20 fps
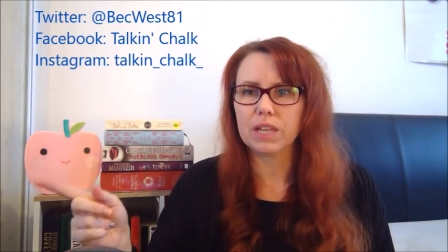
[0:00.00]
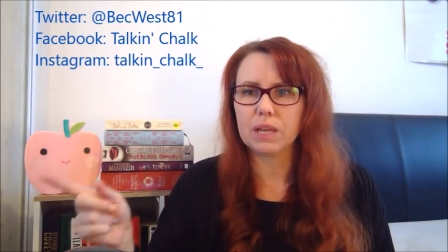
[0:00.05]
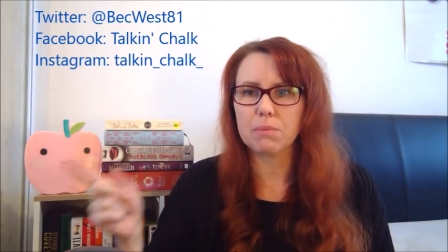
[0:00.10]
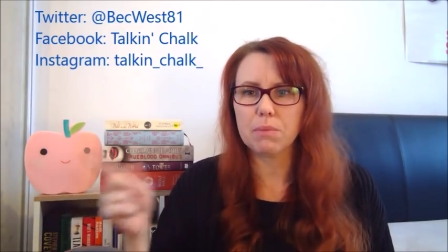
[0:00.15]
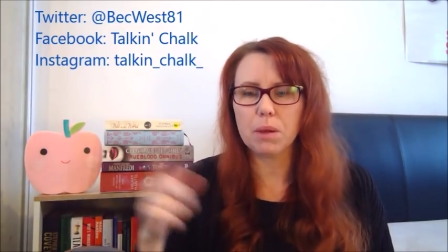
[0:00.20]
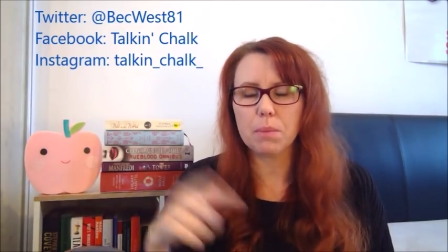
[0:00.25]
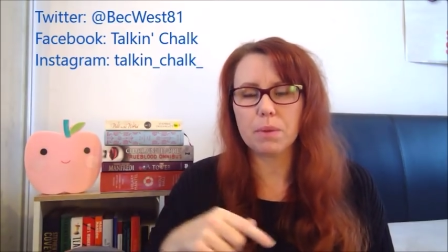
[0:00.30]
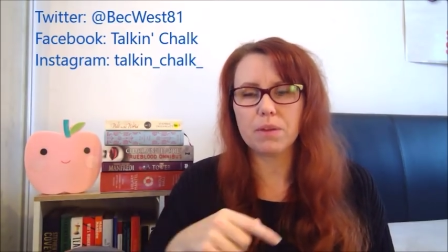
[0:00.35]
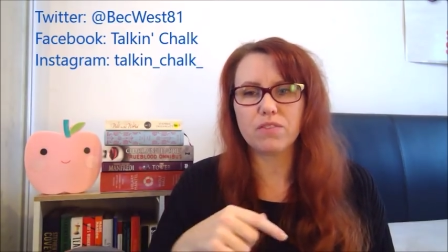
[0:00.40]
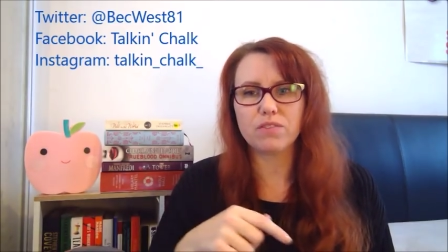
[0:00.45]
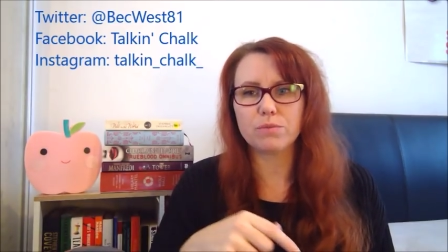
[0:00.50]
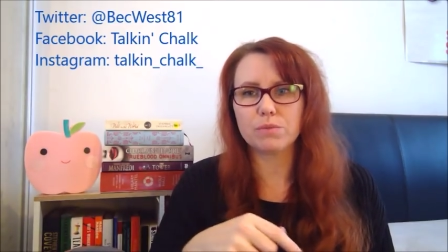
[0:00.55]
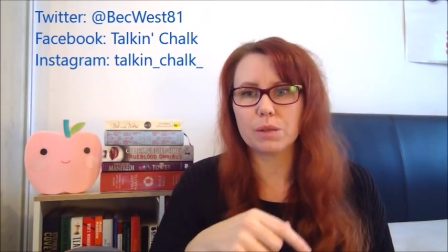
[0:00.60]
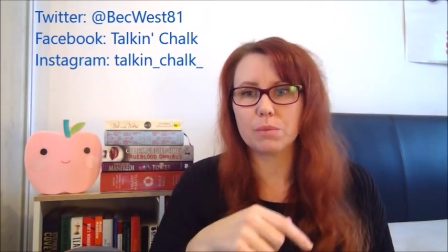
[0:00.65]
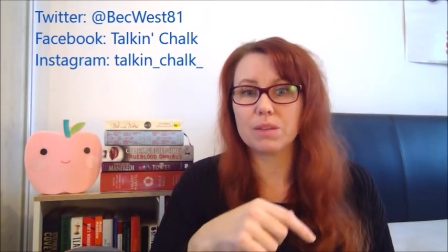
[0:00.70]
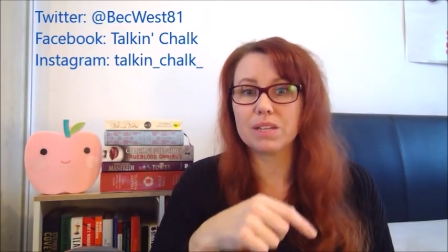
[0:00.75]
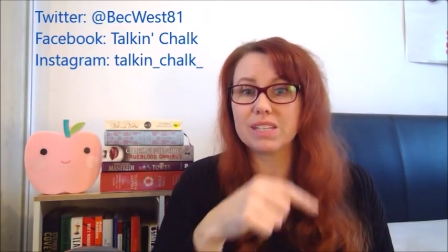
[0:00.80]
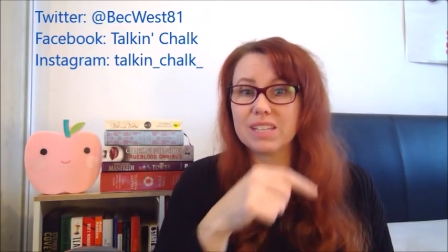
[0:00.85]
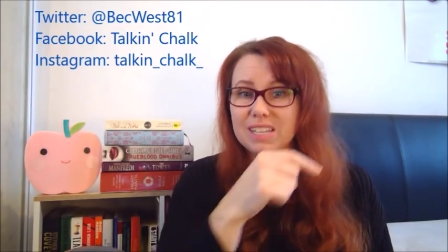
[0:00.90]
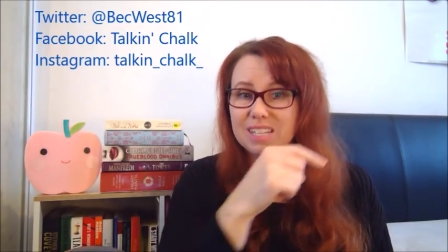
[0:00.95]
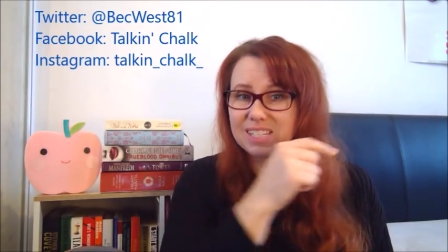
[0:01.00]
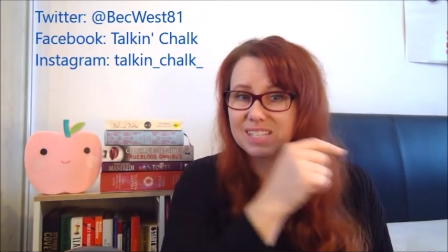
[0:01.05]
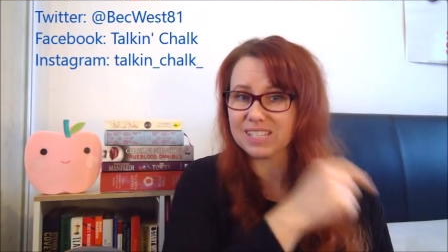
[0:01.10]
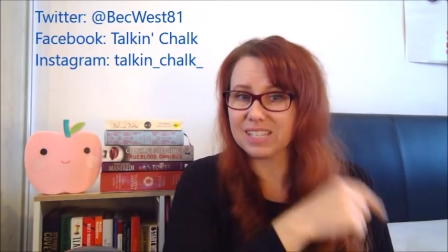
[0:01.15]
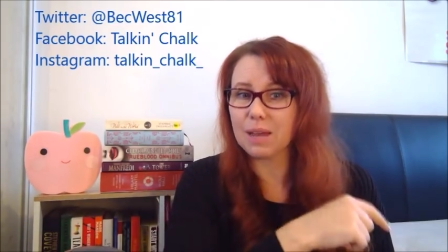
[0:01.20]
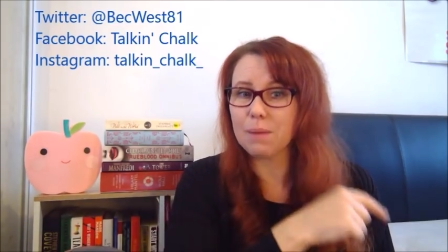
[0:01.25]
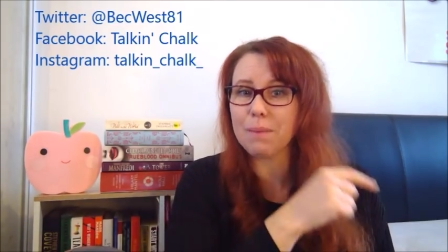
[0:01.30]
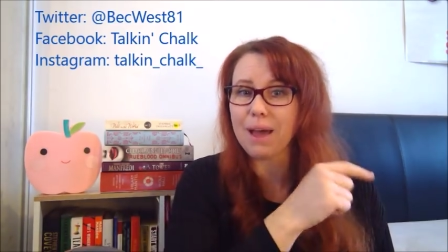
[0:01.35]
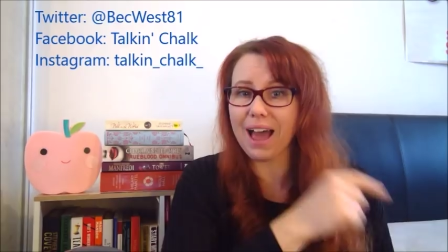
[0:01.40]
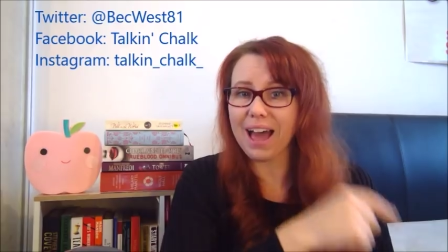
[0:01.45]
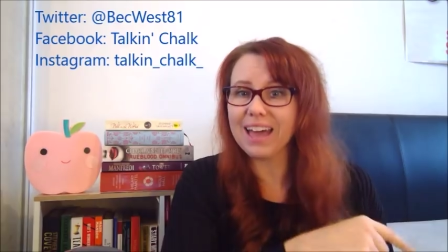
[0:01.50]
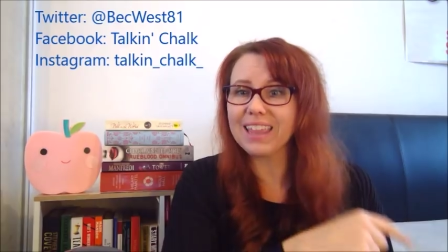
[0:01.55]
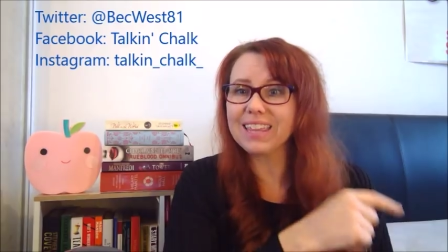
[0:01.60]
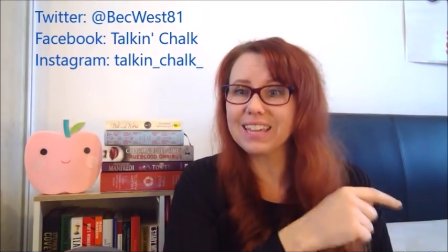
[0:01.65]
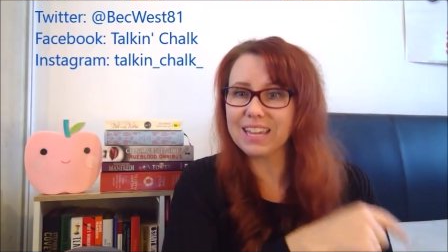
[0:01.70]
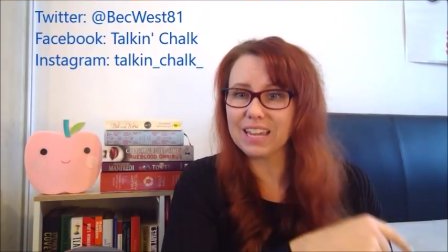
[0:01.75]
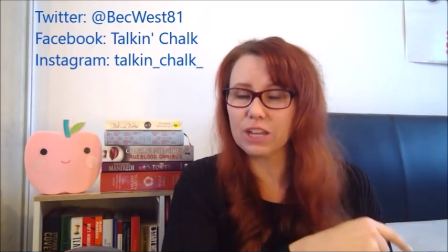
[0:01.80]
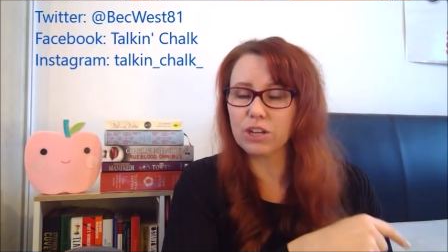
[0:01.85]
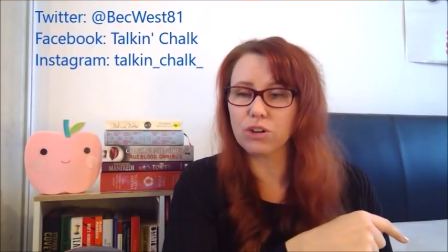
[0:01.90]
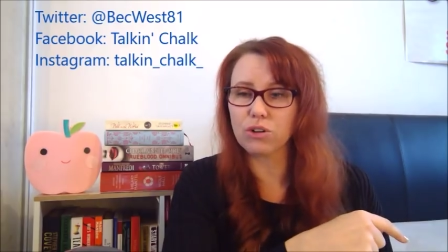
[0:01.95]
It might be from something that some
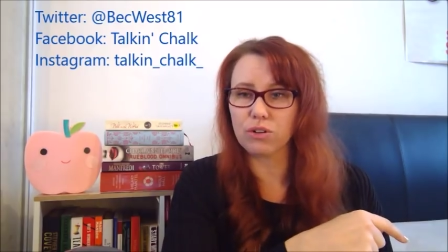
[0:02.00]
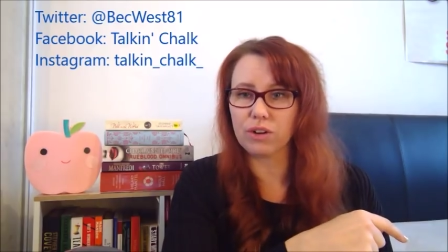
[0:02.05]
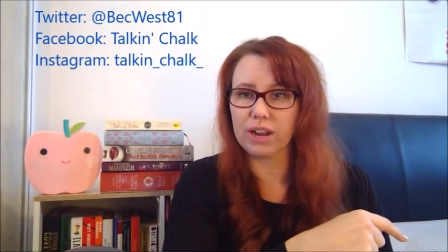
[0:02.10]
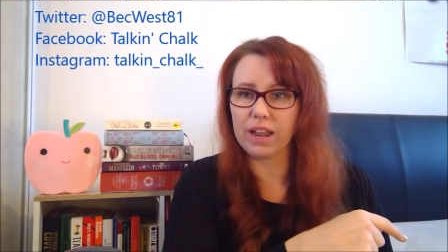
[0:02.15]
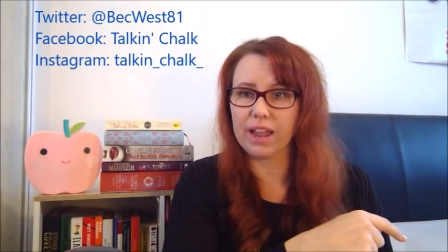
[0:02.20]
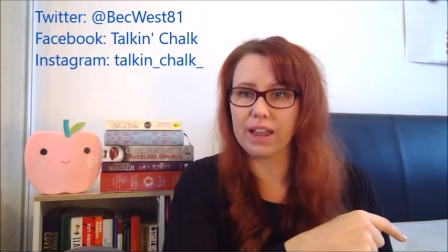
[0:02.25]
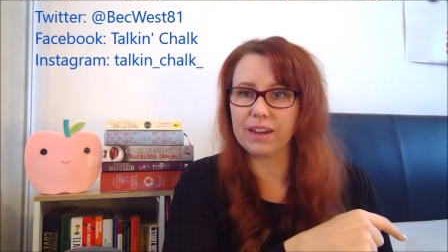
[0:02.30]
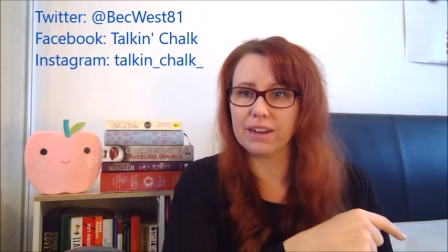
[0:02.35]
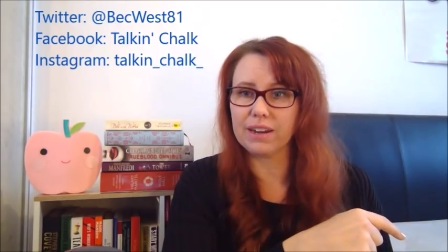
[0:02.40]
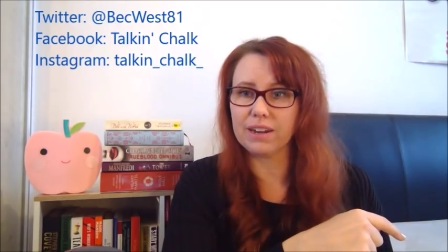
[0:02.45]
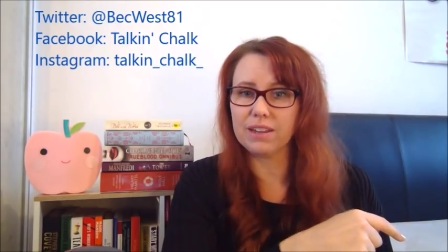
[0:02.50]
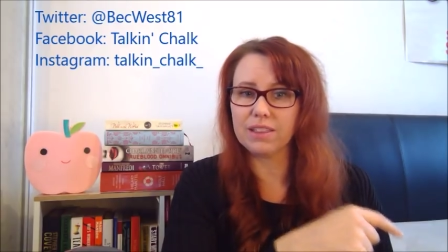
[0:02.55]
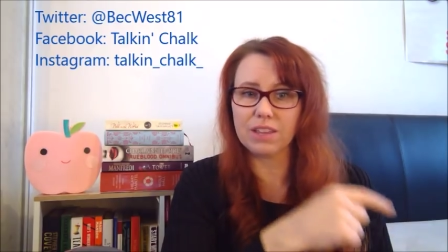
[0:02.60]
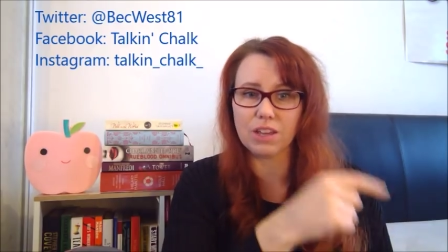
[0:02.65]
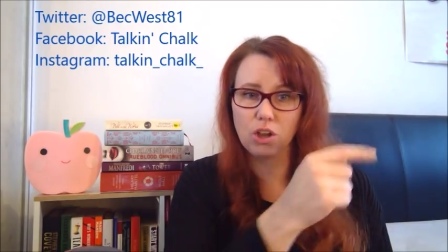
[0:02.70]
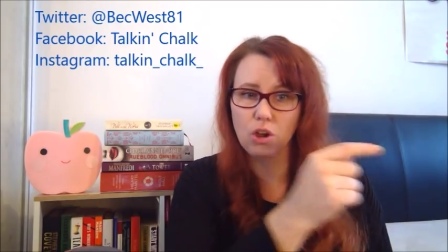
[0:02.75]
other kid created